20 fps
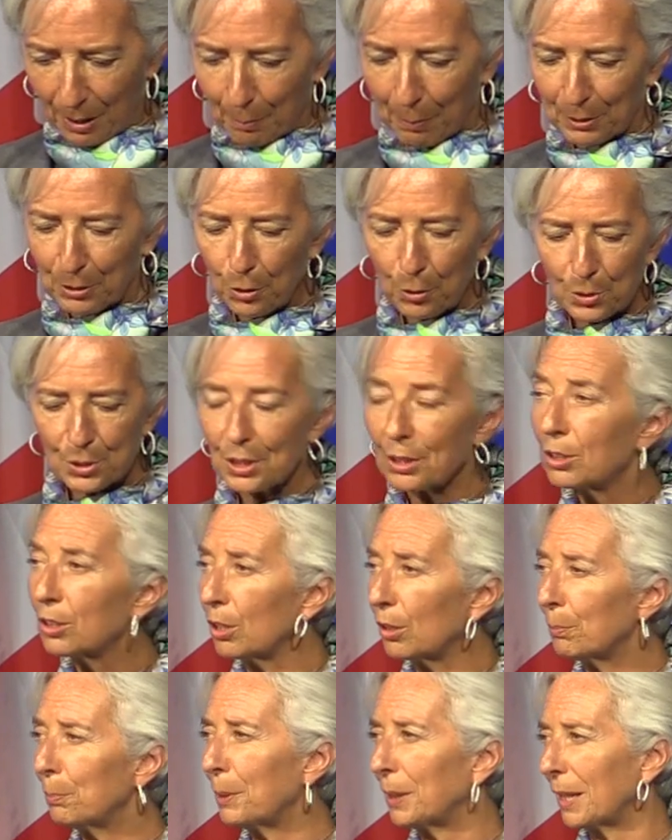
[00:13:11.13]
But those are
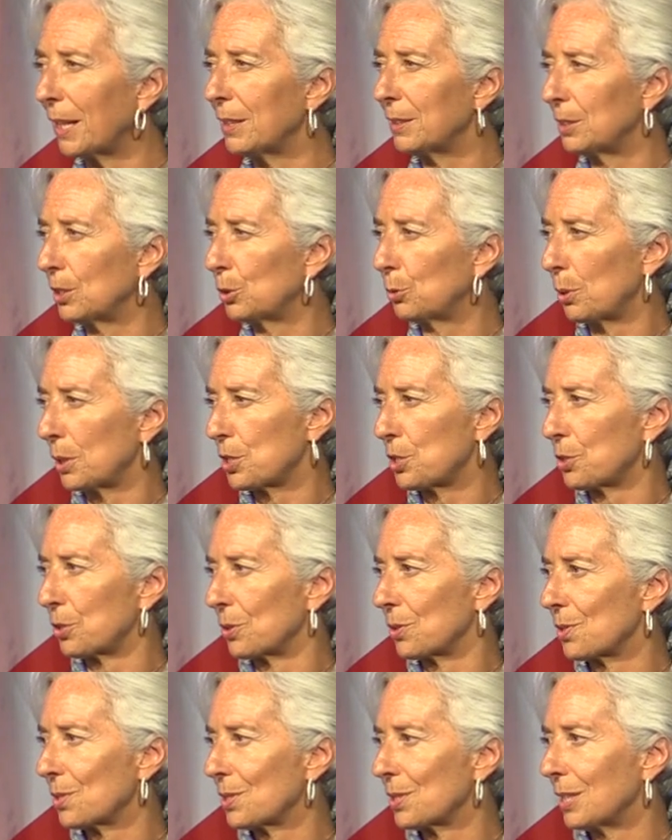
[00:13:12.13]
complicated
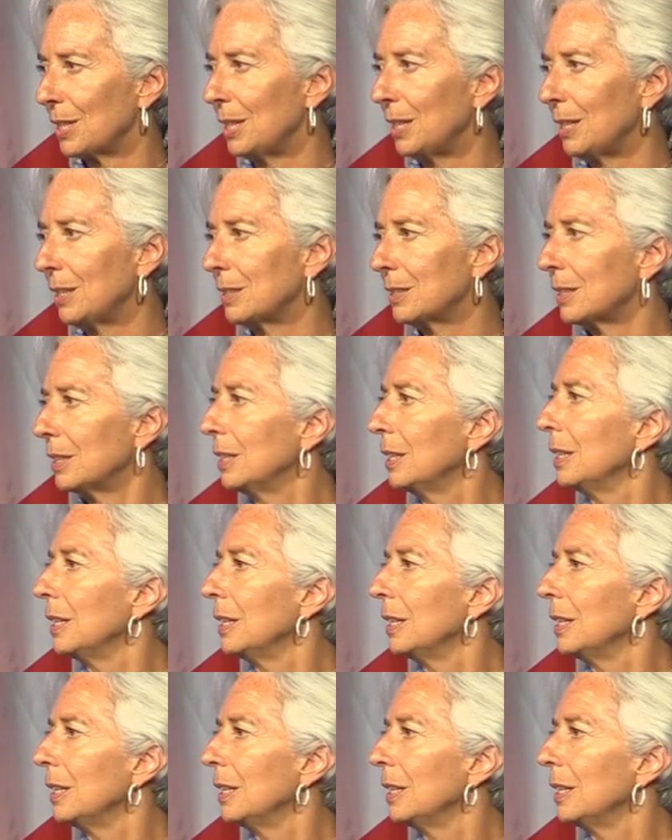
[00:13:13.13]
questions, and